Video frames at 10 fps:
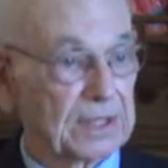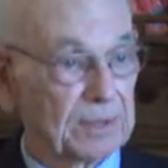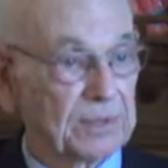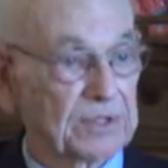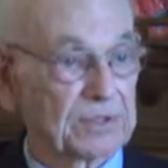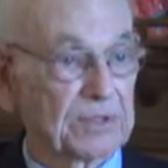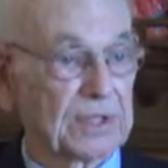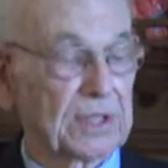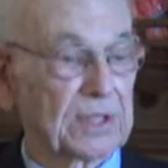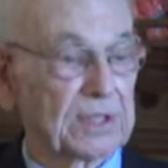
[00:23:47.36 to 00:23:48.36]
and
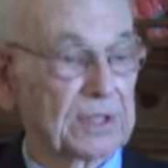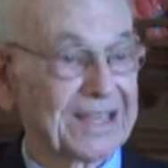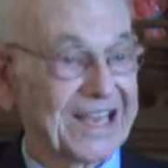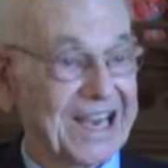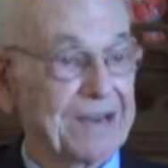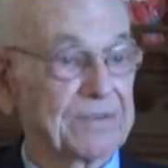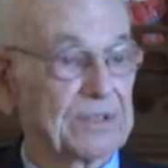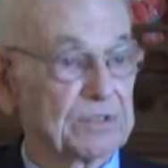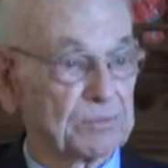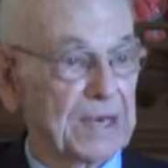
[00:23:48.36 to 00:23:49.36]
chemistry, and the
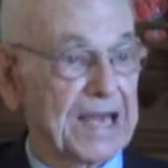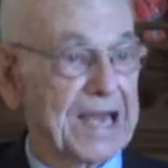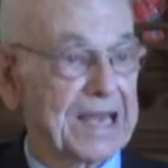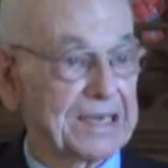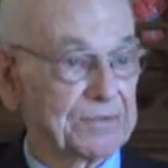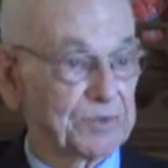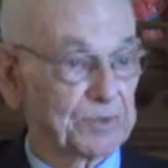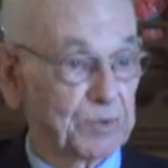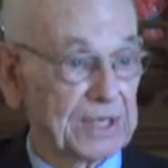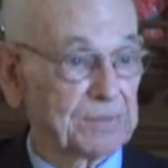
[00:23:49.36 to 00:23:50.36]
average mind
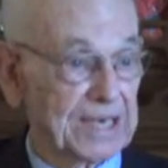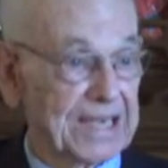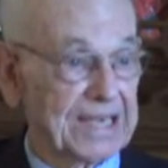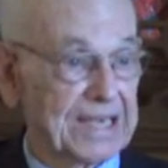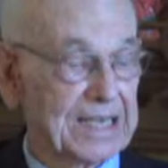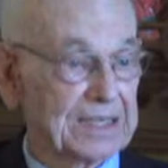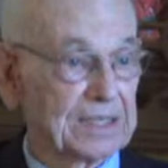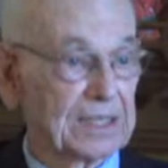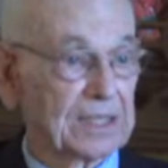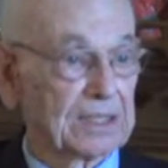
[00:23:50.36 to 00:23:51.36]
was way behind